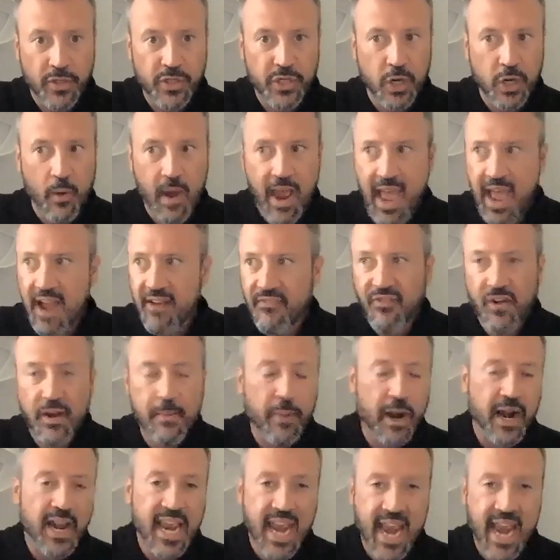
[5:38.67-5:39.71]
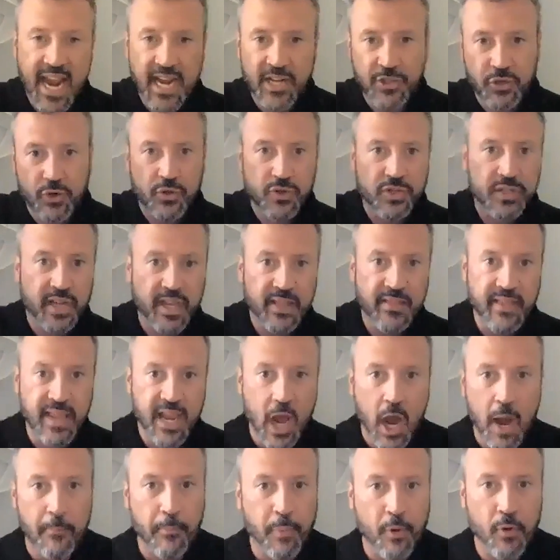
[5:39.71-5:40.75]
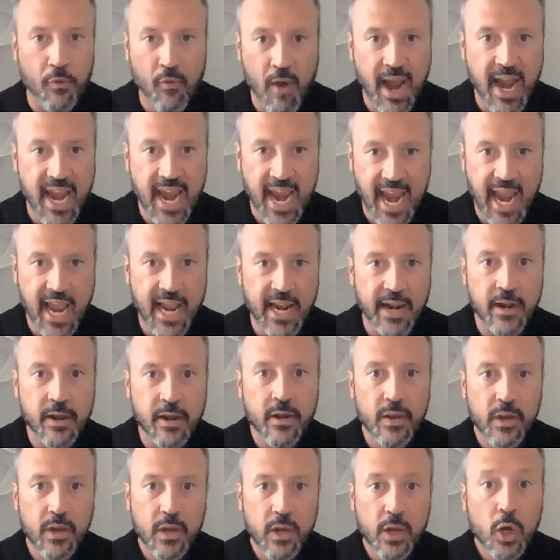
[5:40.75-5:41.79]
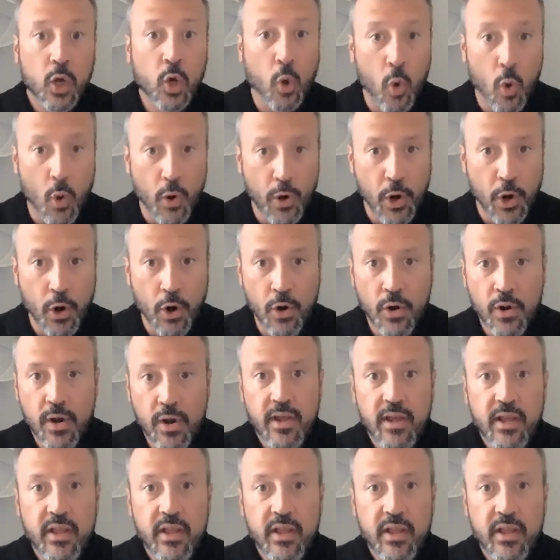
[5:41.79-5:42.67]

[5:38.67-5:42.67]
so everybody answers in the upper right hand corner,